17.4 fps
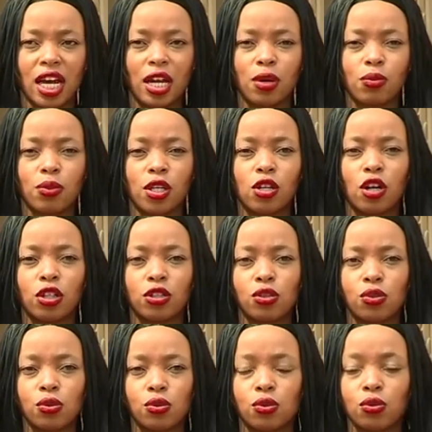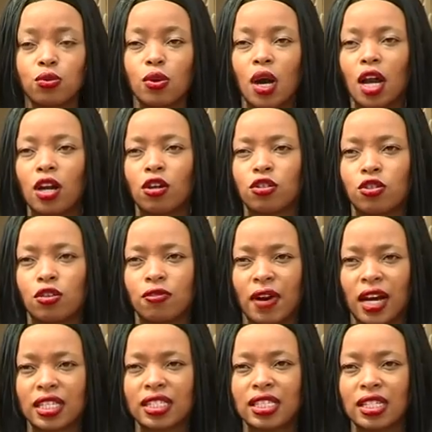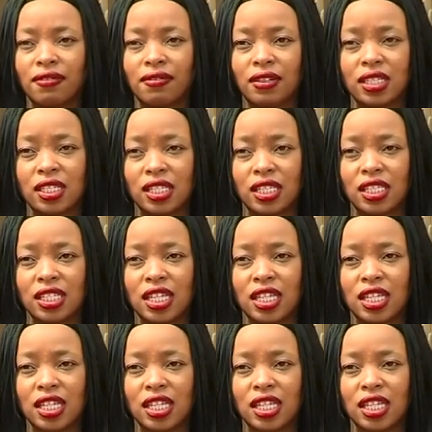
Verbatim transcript: and we got to do a lot of activities